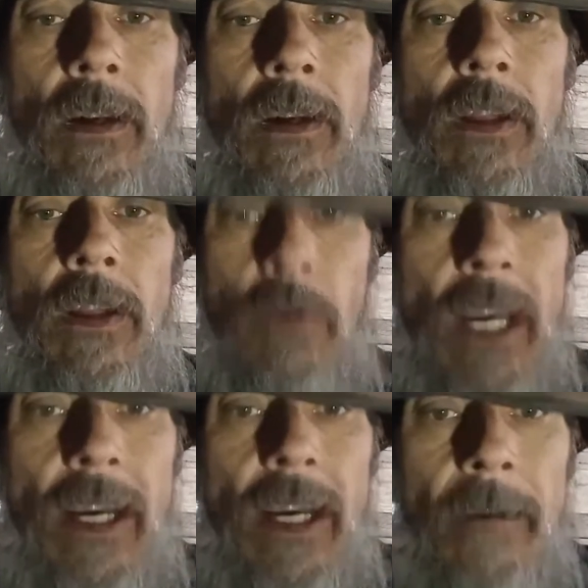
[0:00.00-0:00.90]

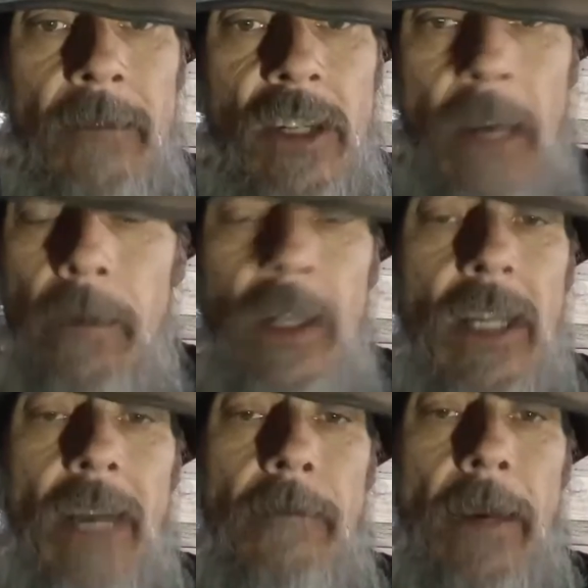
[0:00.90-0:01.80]
3 separate
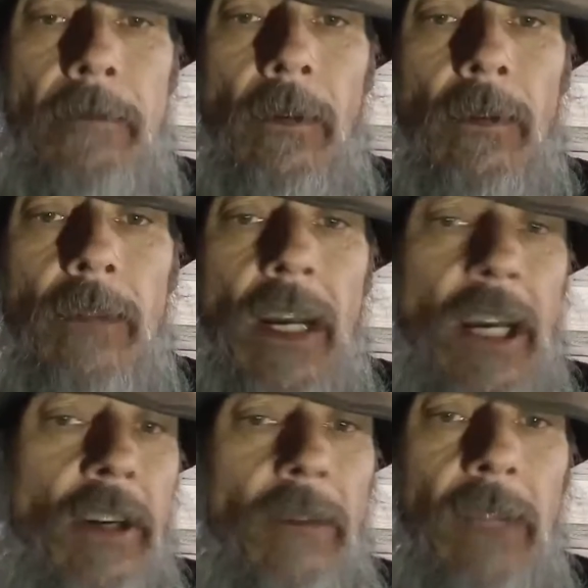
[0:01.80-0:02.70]
dead people that I
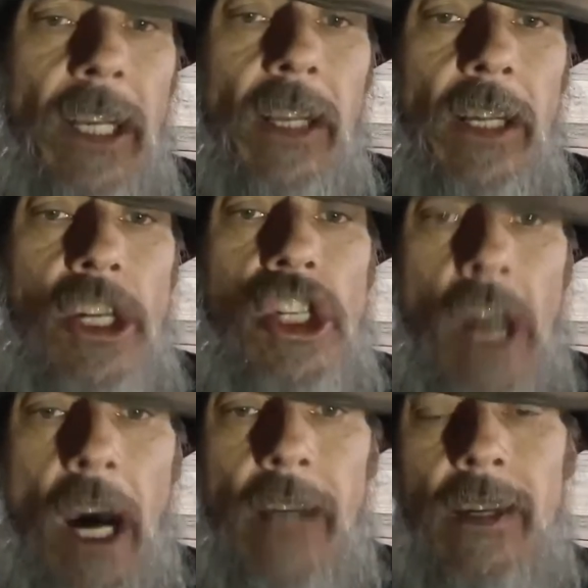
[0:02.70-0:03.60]
could have legally
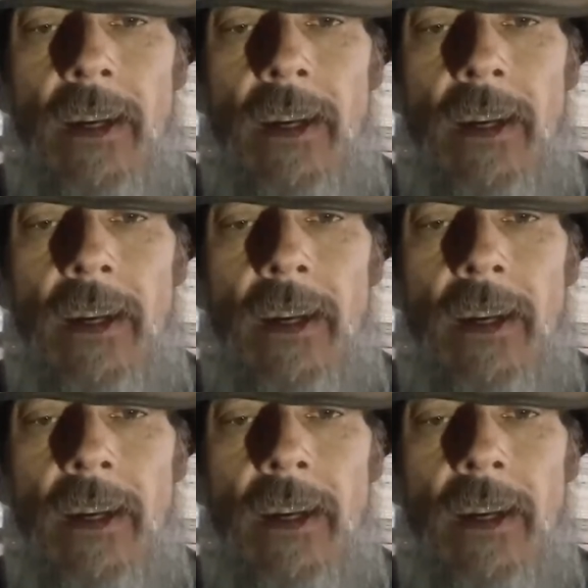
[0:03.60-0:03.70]
shot